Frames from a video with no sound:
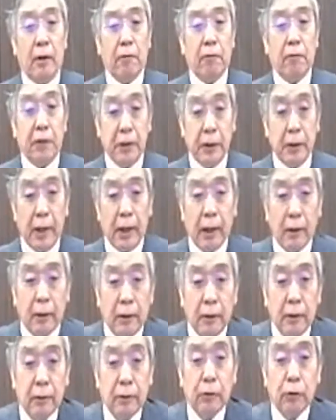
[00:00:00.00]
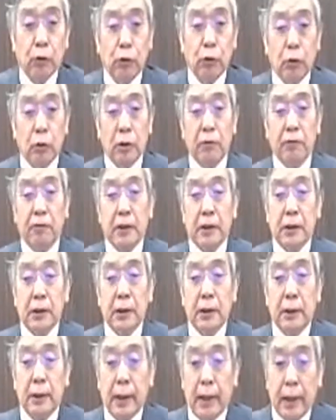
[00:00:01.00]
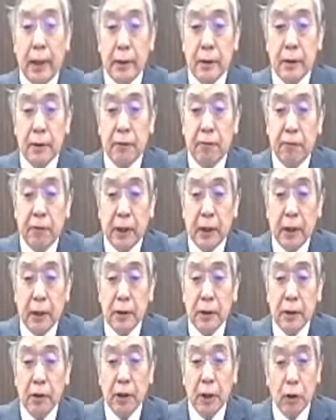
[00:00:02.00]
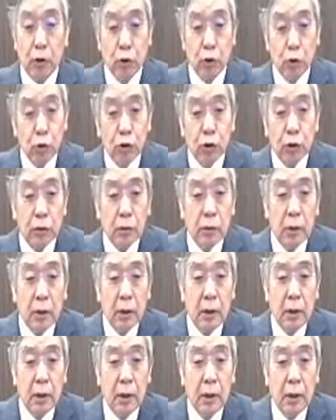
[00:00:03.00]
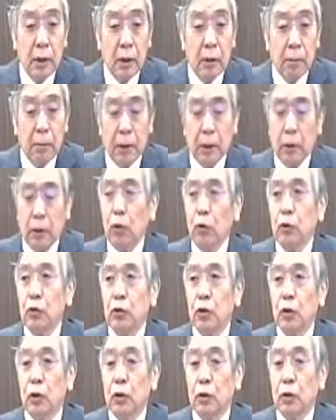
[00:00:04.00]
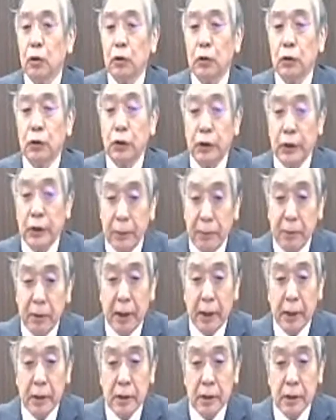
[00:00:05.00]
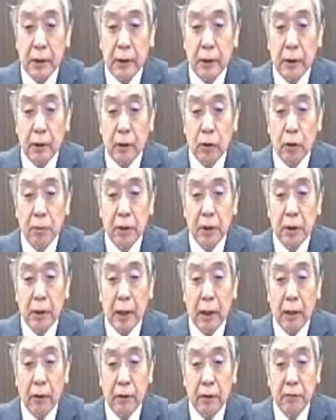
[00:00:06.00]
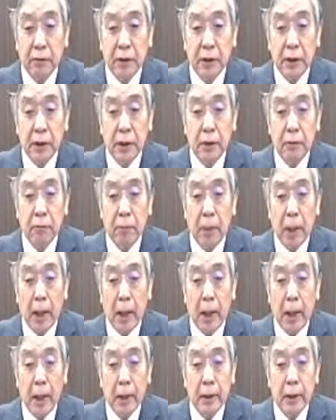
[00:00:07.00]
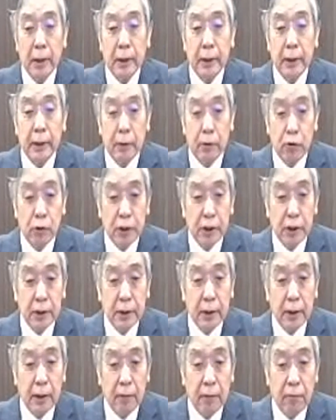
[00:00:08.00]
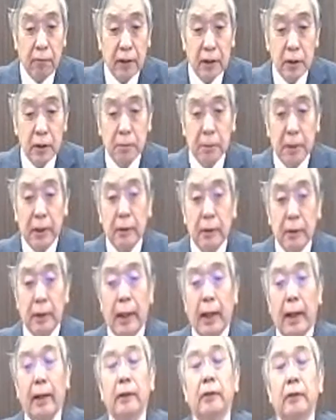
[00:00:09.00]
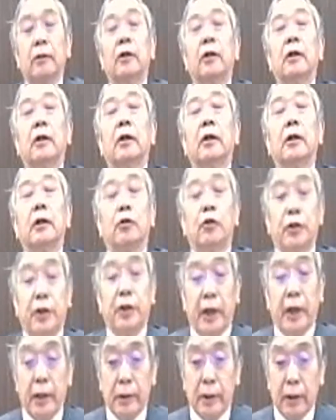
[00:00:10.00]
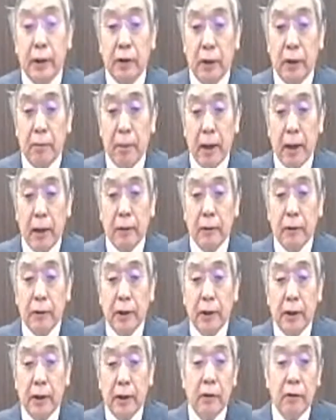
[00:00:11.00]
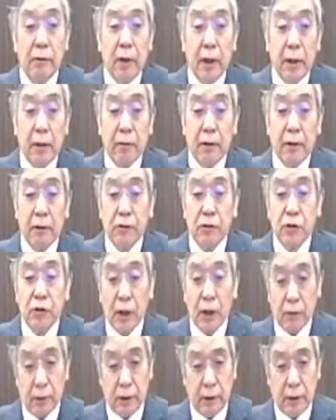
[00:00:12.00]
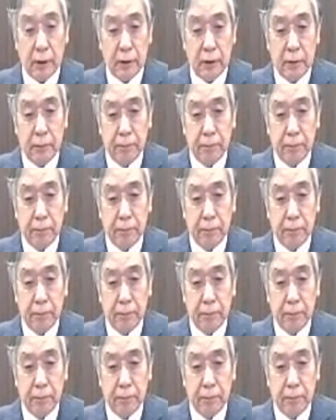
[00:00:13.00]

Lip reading: FinTech not only facilitates financial inclusion, but also stimulates economic activity by increasing investment and creating demand in relevant sectors.